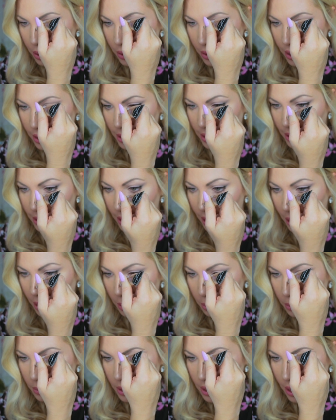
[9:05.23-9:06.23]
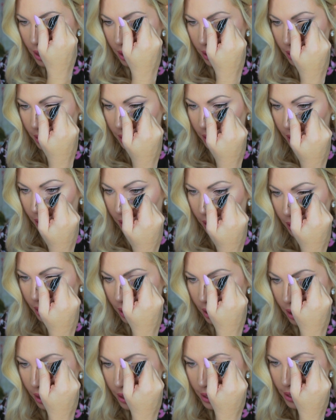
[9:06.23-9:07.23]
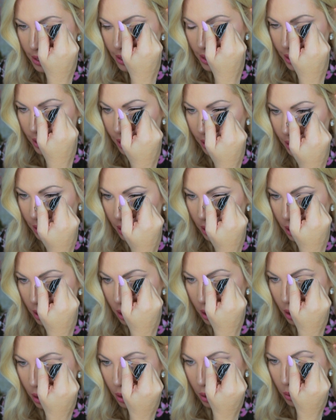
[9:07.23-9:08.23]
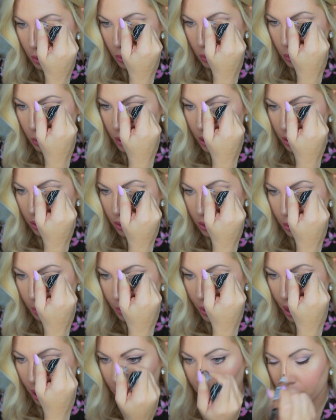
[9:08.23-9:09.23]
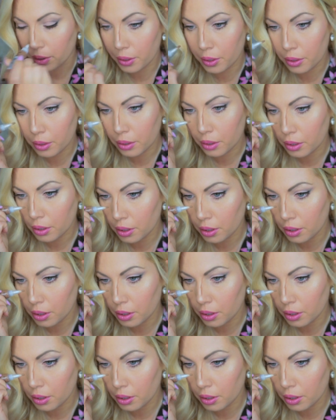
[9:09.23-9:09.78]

the same technique I did with the powder.